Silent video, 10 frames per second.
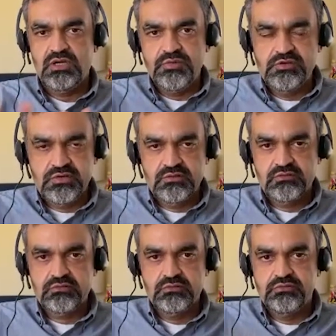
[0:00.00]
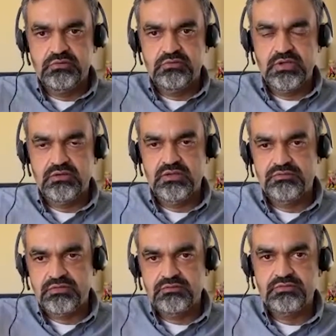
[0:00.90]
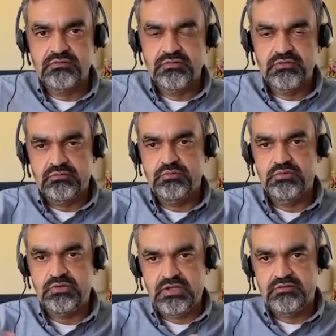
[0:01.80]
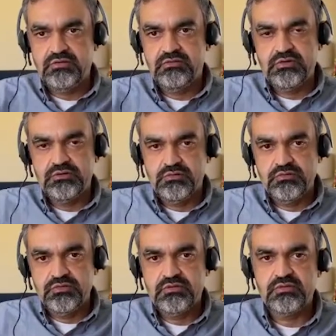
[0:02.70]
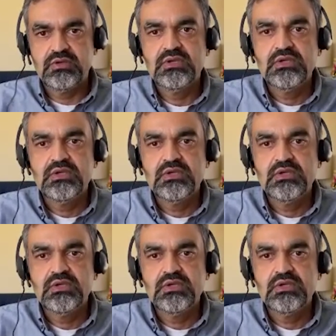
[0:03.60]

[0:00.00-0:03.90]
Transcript: omni-channel solutions that could have self-service, which actually started to address,